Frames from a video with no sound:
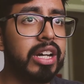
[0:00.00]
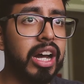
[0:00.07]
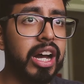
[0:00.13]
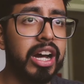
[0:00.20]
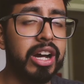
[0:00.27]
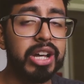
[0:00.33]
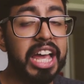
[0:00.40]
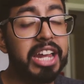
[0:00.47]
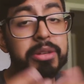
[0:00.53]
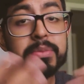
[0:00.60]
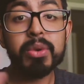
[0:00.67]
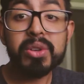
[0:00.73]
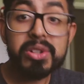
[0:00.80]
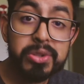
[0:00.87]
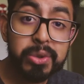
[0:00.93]
uh, any
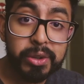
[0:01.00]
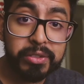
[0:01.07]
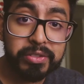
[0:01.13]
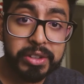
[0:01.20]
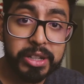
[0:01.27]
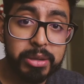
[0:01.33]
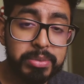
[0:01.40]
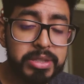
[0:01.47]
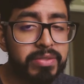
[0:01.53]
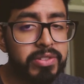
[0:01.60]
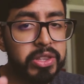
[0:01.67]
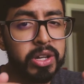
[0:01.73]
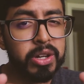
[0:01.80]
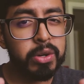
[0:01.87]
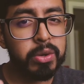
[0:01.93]
more short films,
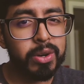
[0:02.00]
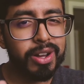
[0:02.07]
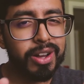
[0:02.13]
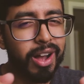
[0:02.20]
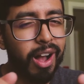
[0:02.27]
even though